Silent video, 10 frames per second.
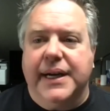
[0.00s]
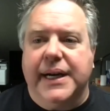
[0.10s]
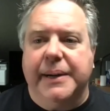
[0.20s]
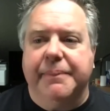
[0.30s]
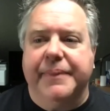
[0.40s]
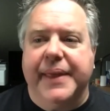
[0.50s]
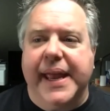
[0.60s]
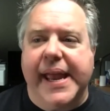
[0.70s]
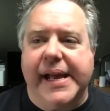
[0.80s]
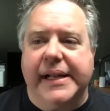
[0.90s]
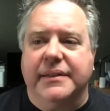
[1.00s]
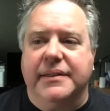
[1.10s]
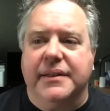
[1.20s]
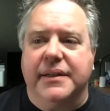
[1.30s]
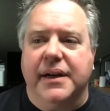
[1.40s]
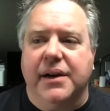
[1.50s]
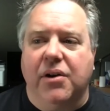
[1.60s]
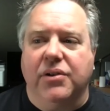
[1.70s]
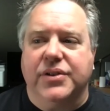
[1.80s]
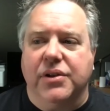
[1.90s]
Um, and uh,
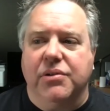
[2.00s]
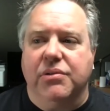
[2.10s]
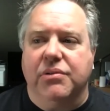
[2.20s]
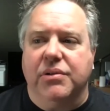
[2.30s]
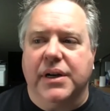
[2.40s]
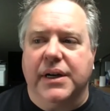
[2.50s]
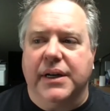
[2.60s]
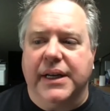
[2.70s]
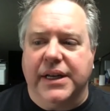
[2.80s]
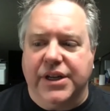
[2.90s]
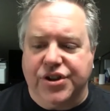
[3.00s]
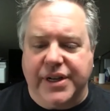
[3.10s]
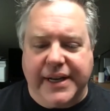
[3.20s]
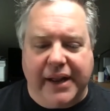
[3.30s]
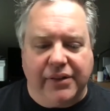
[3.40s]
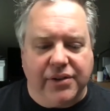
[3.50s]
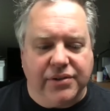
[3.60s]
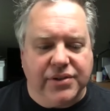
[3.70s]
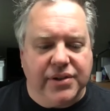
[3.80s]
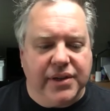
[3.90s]
also, uh, in addition to
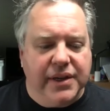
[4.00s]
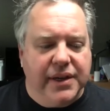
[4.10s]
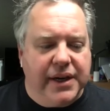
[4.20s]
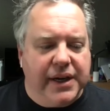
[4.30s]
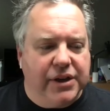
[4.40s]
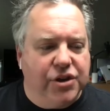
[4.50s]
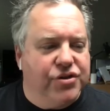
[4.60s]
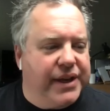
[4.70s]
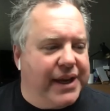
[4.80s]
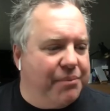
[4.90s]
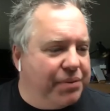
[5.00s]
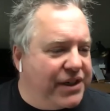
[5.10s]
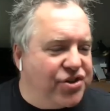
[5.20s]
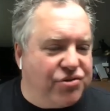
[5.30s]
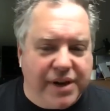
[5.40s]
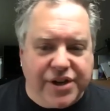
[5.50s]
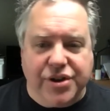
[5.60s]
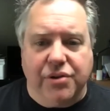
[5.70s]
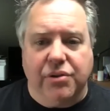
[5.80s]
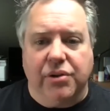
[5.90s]
downloads, uh, usually a completion
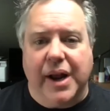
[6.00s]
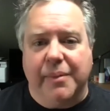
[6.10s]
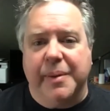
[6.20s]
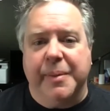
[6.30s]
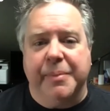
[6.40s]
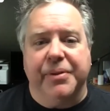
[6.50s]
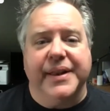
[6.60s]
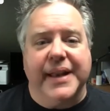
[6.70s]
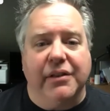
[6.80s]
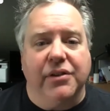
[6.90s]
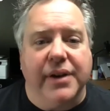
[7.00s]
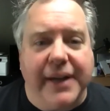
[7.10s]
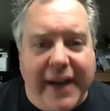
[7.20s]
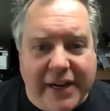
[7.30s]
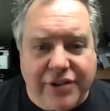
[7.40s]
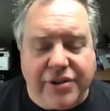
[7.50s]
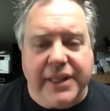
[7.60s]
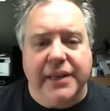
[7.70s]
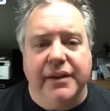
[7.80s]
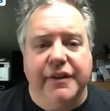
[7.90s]
ratio or how many people that downloaded it
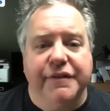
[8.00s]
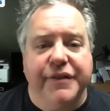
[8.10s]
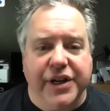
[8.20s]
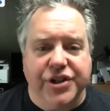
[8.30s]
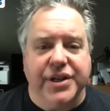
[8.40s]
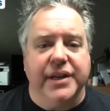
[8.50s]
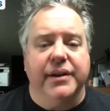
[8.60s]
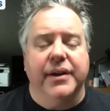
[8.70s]
actually finished it,